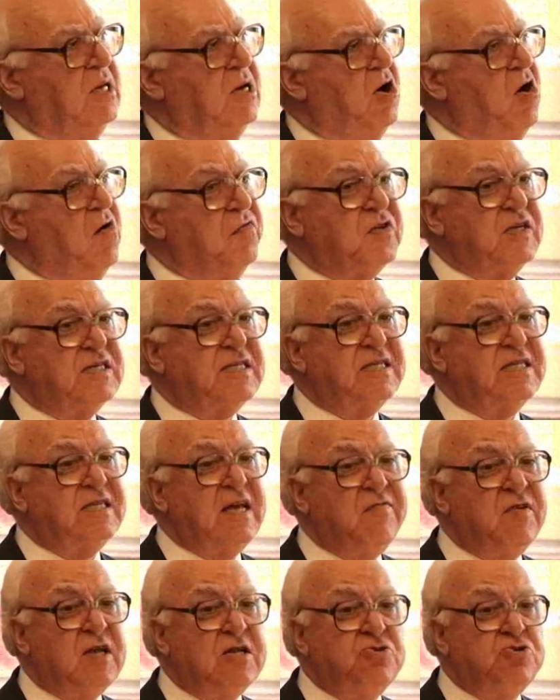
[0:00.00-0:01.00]
After
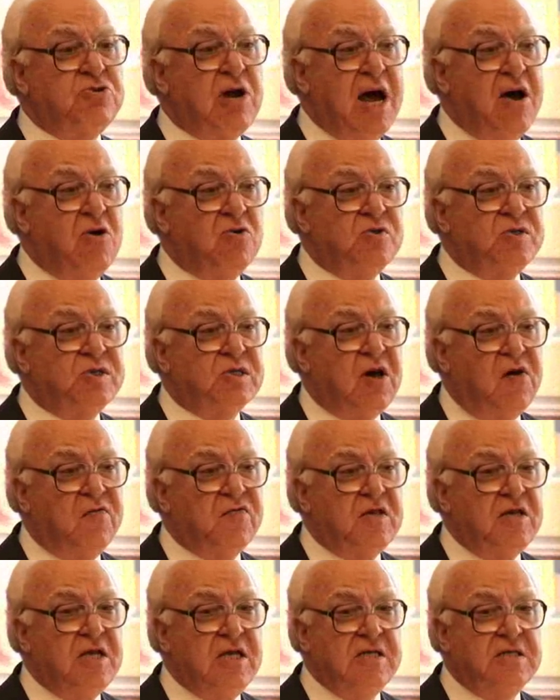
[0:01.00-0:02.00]
7 rounds
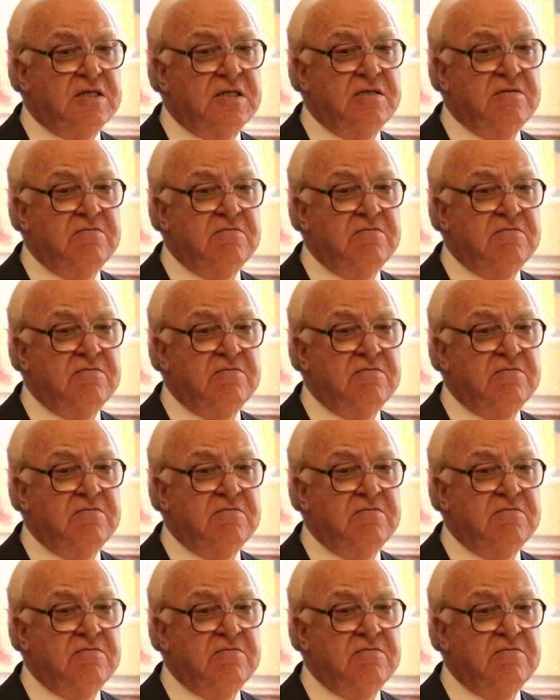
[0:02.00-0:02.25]
of these